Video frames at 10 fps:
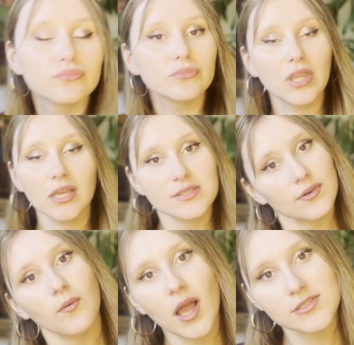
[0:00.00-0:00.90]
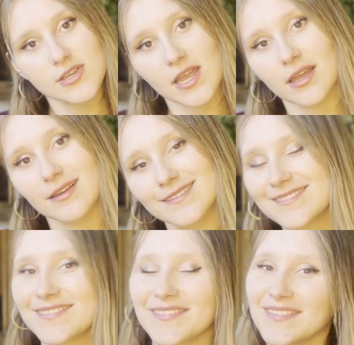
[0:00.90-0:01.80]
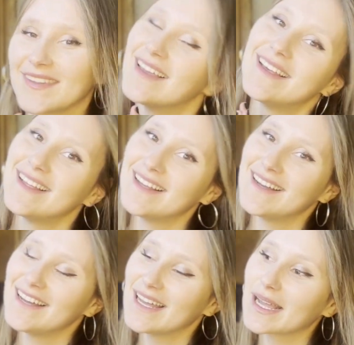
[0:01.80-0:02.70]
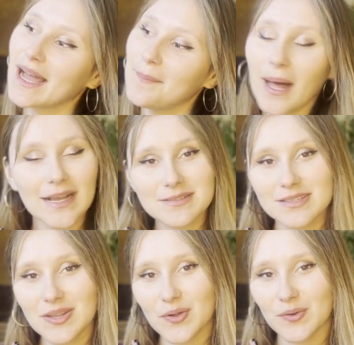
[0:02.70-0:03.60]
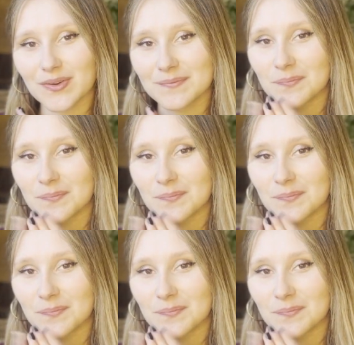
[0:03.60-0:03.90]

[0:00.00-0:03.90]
thanks for watching. Come back soon.